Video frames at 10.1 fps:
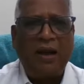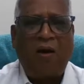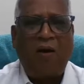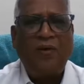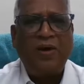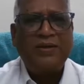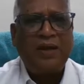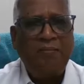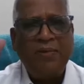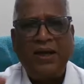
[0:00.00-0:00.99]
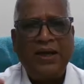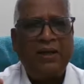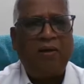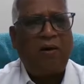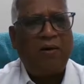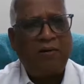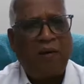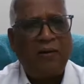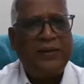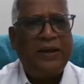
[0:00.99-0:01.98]
offered some critique on
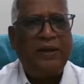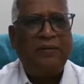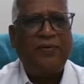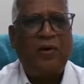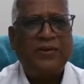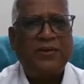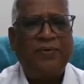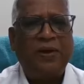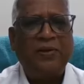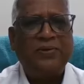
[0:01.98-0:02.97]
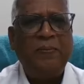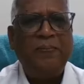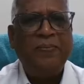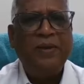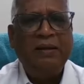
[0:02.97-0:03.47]
Gandhian philosophy also.